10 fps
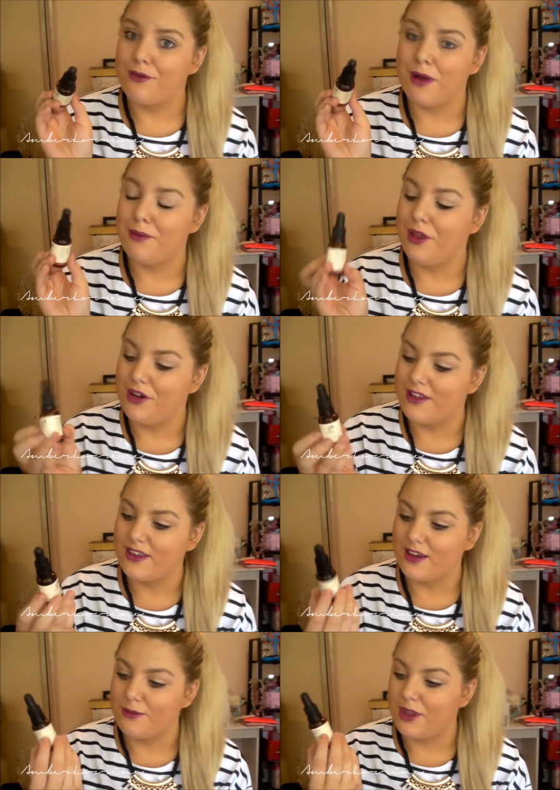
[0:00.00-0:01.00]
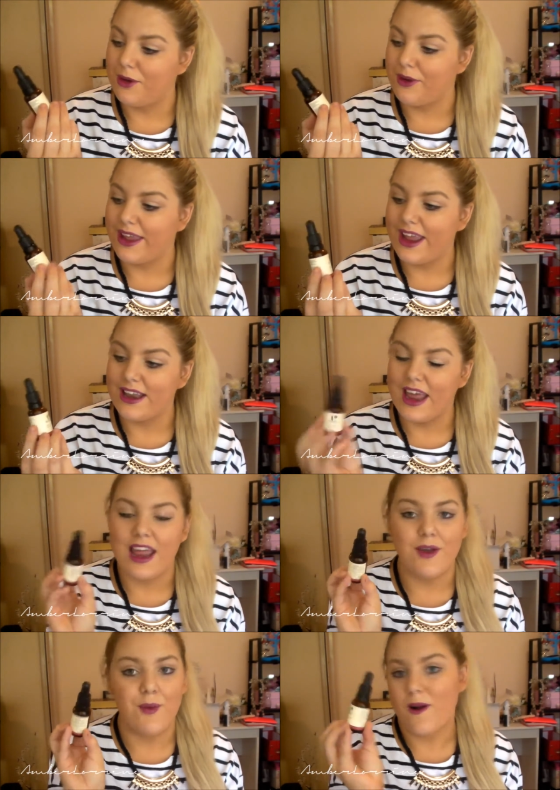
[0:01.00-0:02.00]
My blog is linked below again,
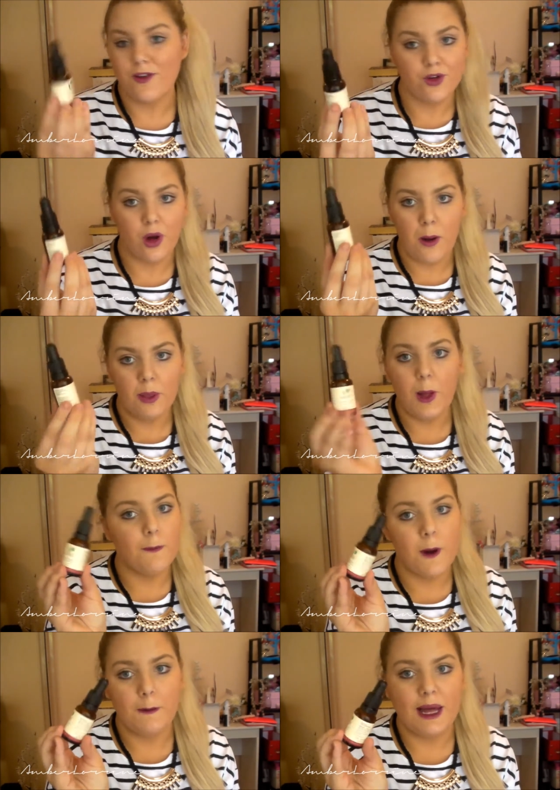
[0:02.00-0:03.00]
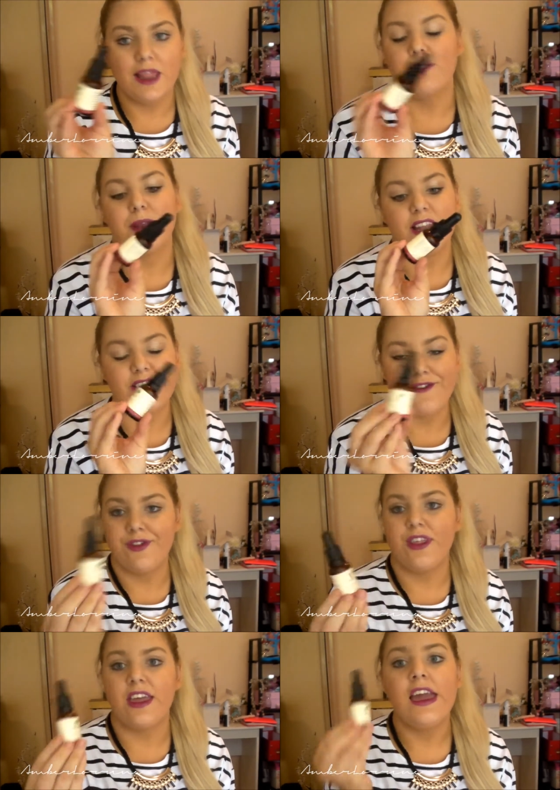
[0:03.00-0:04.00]
and where I talk a lot more about this, but I
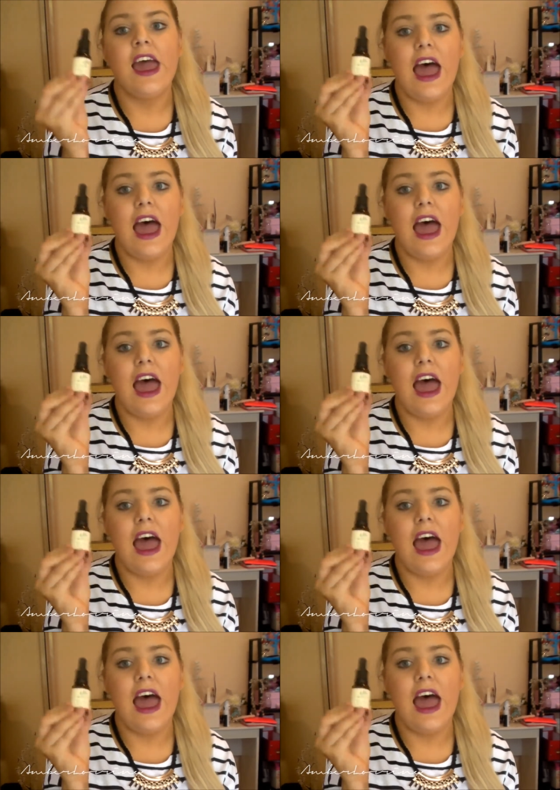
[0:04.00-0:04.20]
definitely